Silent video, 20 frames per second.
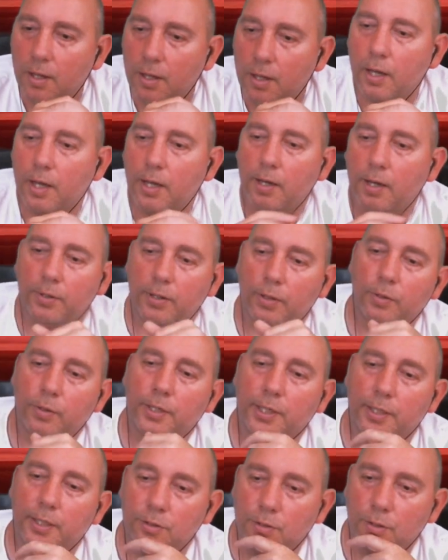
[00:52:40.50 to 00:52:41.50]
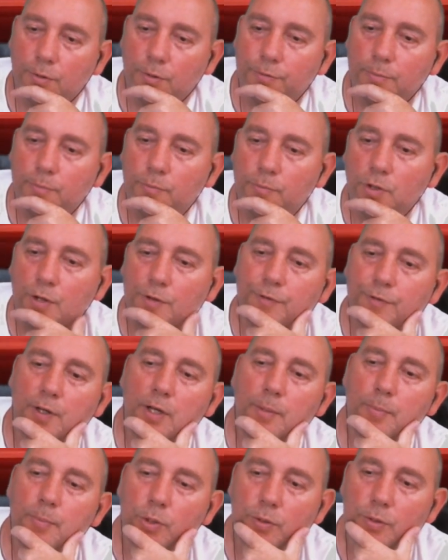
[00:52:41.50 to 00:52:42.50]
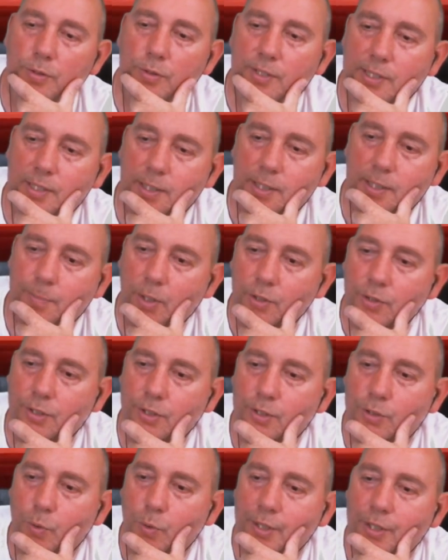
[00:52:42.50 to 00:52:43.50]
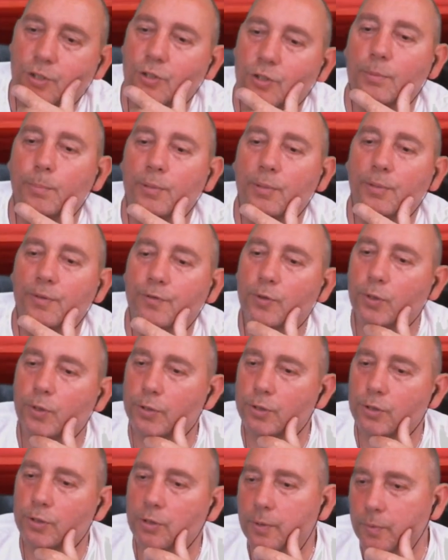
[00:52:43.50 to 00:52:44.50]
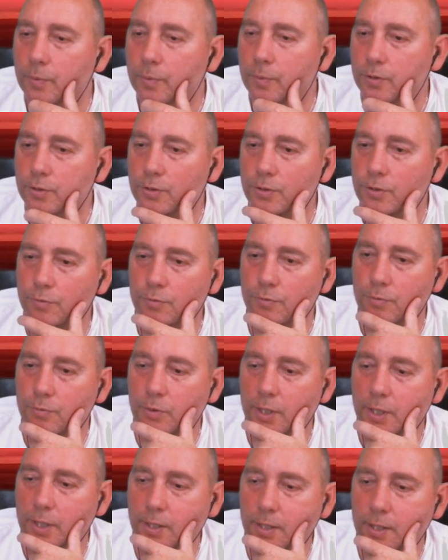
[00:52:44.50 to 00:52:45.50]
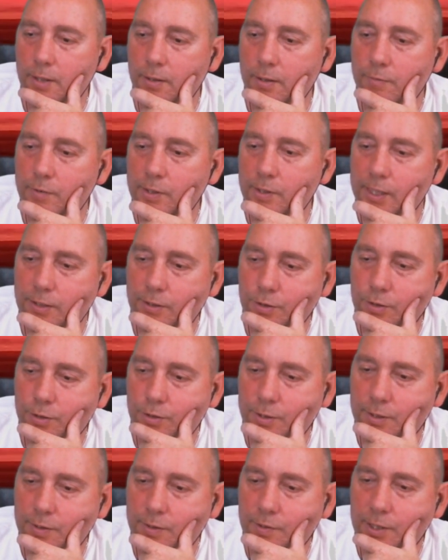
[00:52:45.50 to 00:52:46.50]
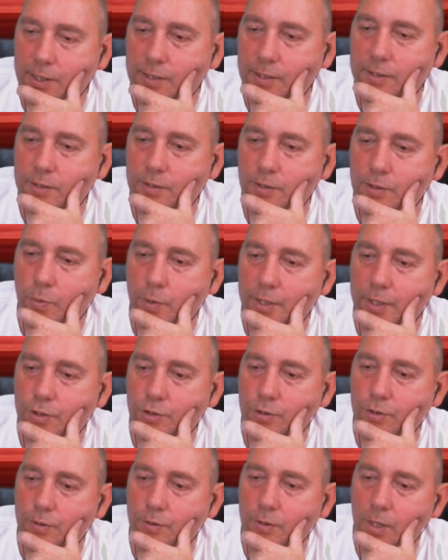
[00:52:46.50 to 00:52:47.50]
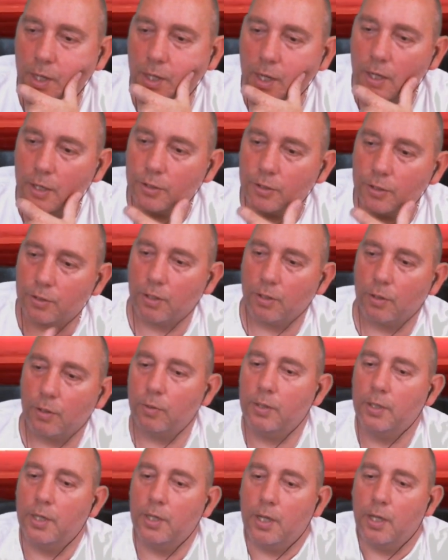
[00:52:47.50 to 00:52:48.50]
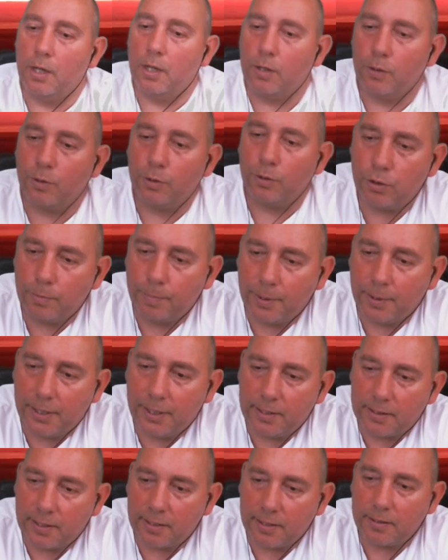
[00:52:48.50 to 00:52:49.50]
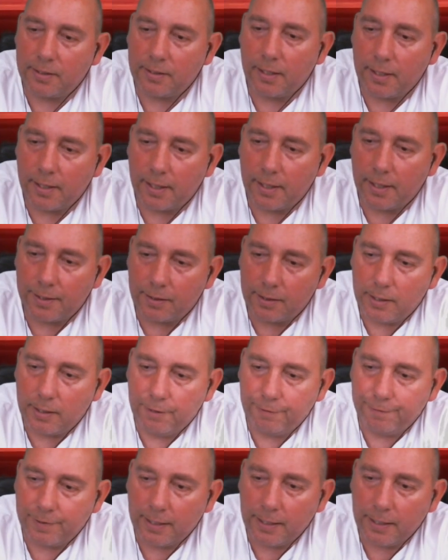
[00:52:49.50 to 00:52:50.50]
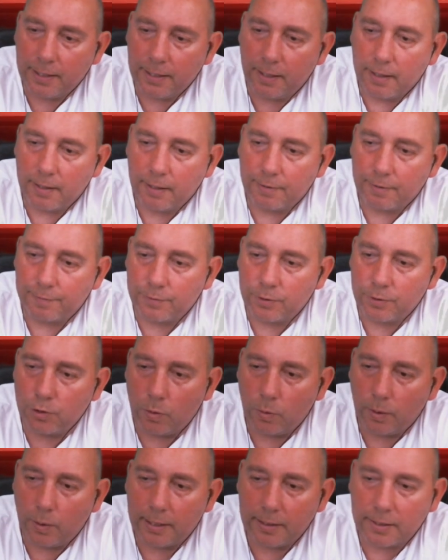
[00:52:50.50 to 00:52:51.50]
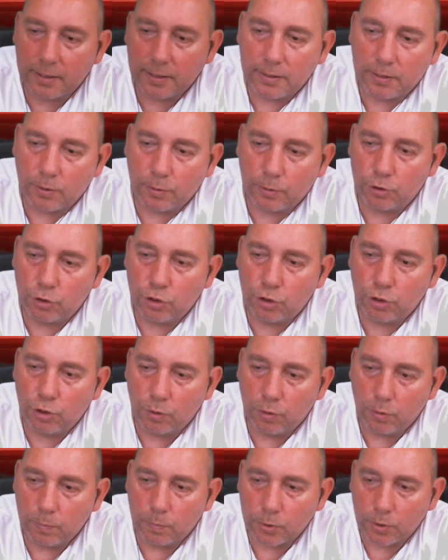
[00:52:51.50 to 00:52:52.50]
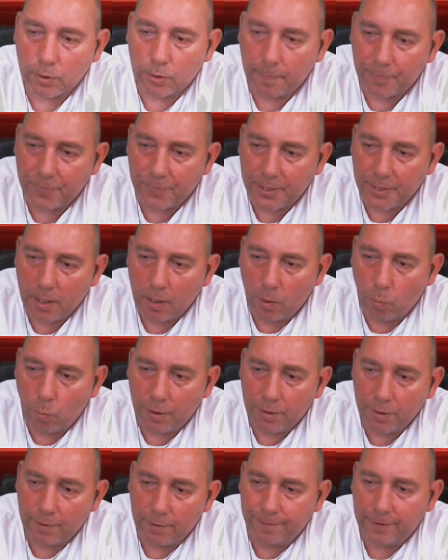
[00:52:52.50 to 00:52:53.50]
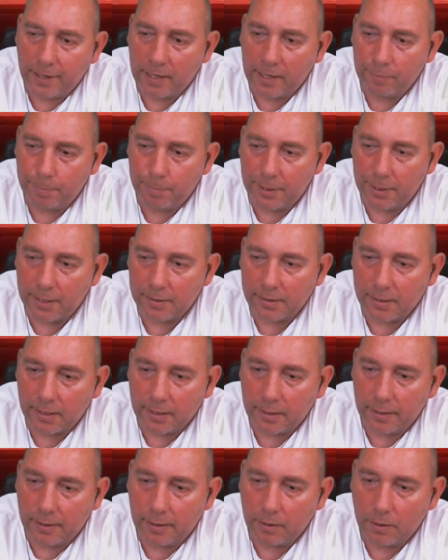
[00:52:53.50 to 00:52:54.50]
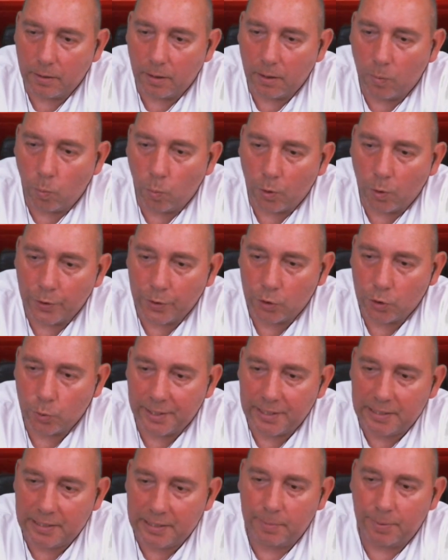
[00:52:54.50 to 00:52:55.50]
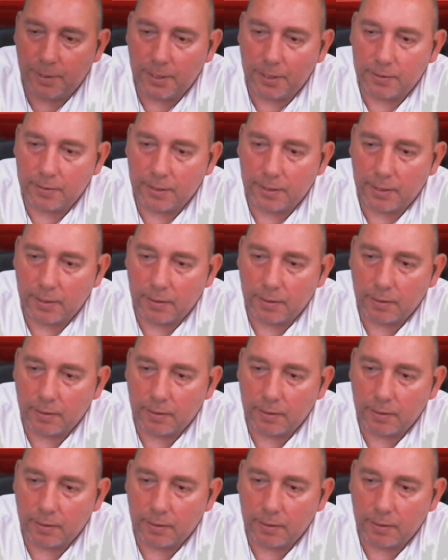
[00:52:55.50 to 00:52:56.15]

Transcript: Right, okay. So from Rock Farmer, who says he botched his question before, so he wants to re-ask his question. So, could you please ask again, if I have two identical tubes, one at 5 psi and one at 20 psi,